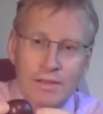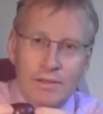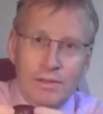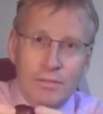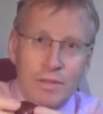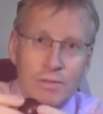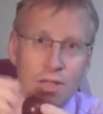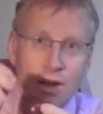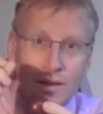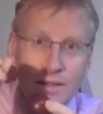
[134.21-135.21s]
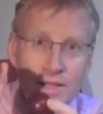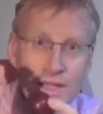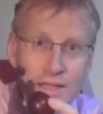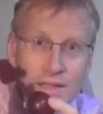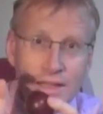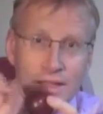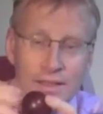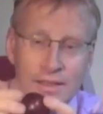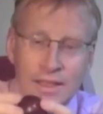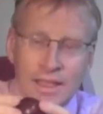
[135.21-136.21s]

and sometimes you get a little cyst there.